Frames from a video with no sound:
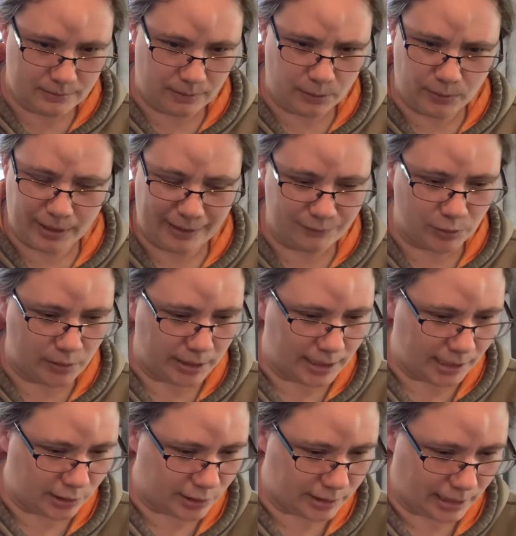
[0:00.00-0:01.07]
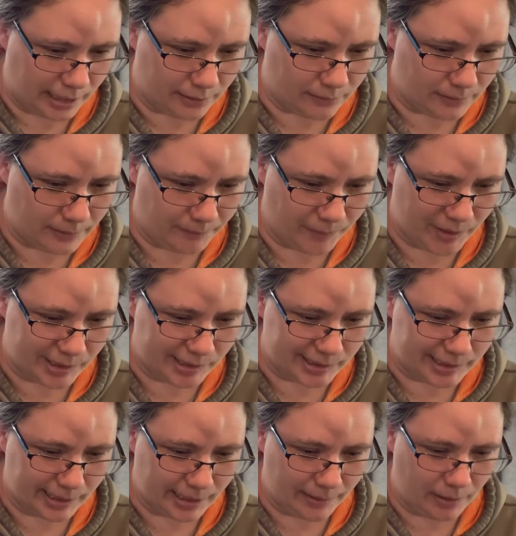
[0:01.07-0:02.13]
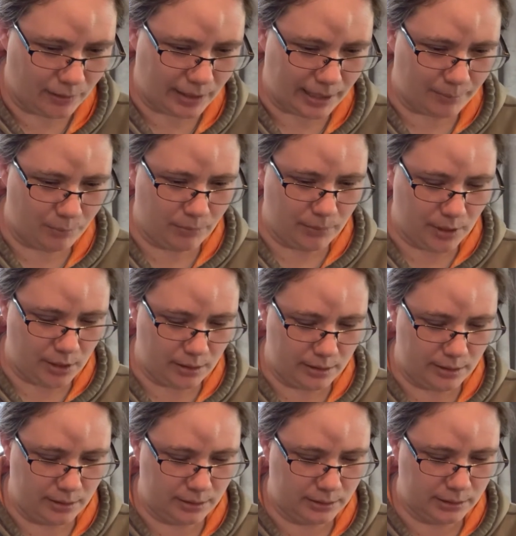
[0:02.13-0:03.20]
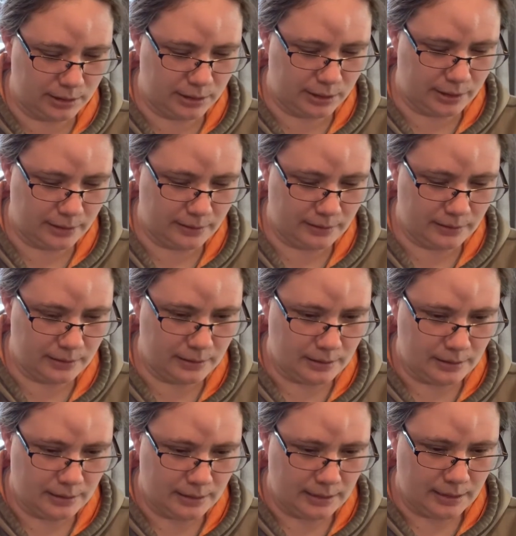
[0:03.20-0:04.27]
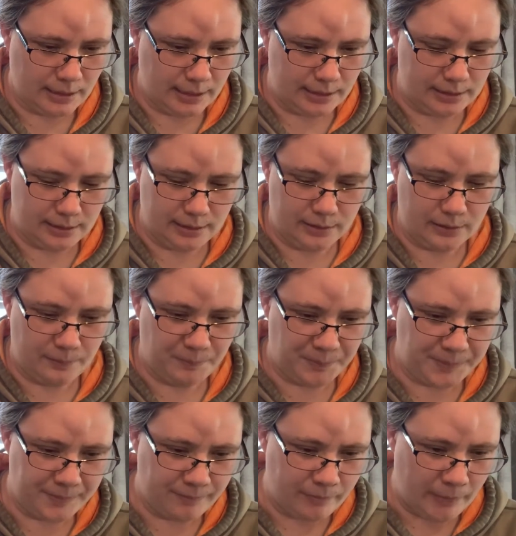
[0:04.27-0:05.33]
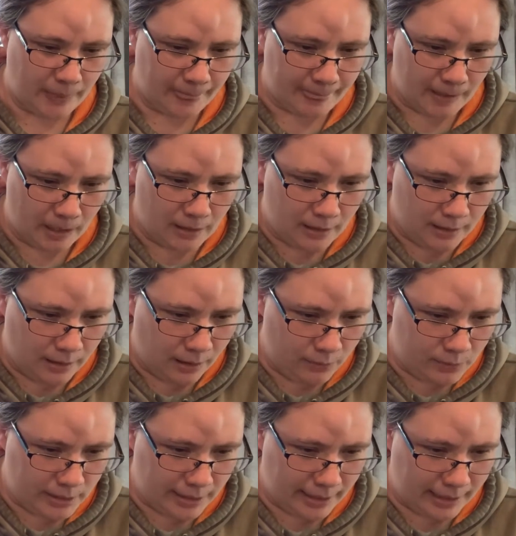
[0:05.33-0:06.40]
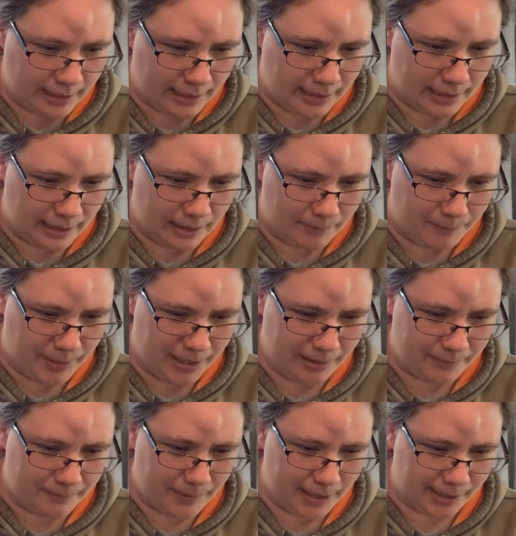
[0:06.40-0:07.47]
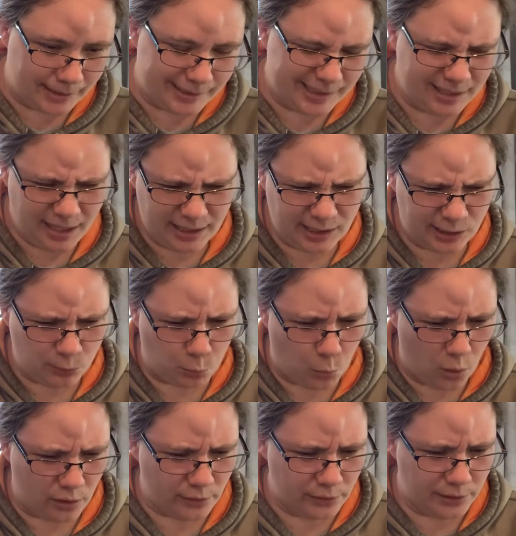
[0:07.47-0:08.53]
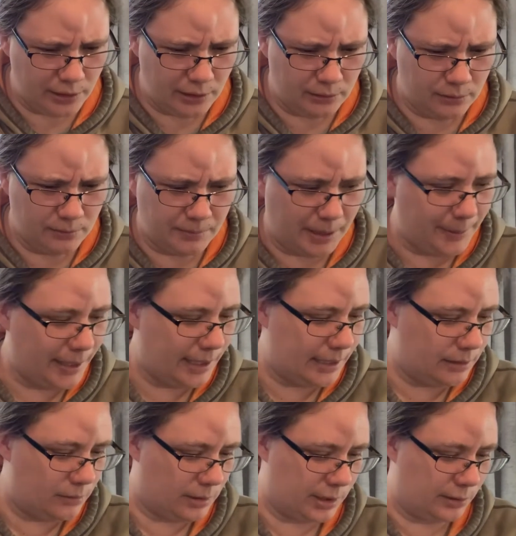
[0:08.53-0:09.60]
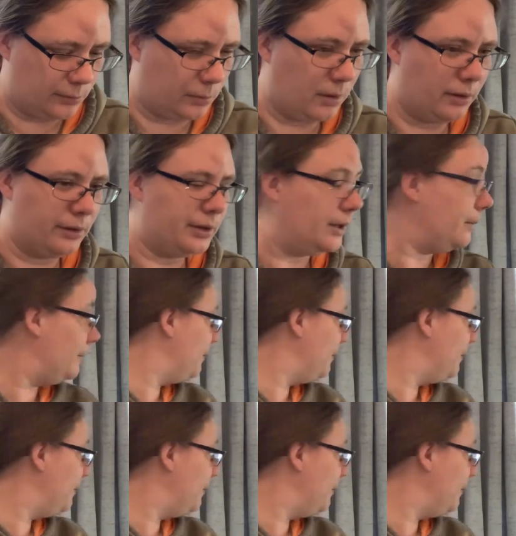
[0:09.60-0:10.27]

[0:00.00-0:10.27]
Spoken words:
Why do I have no connection? I don't know. This is silly. Okay, March 18th. Okay, pink mints. Did I just water you? Maybe I didn't just water you.